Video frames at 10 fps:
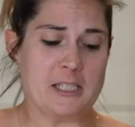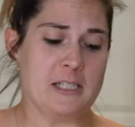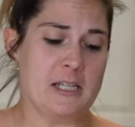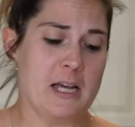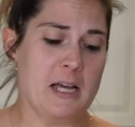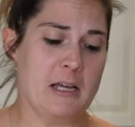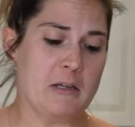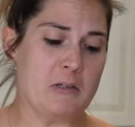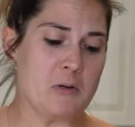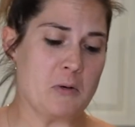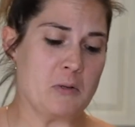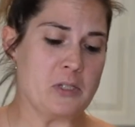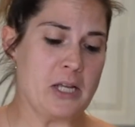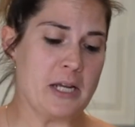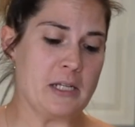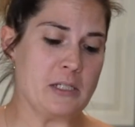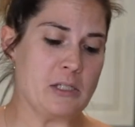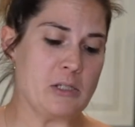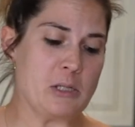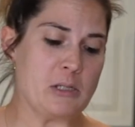is not a total
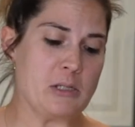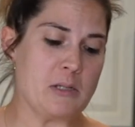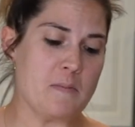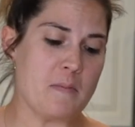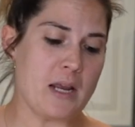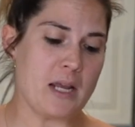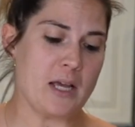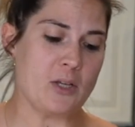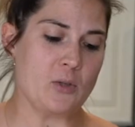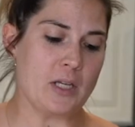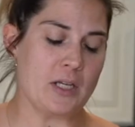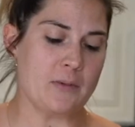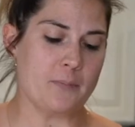science, just make it how you like it.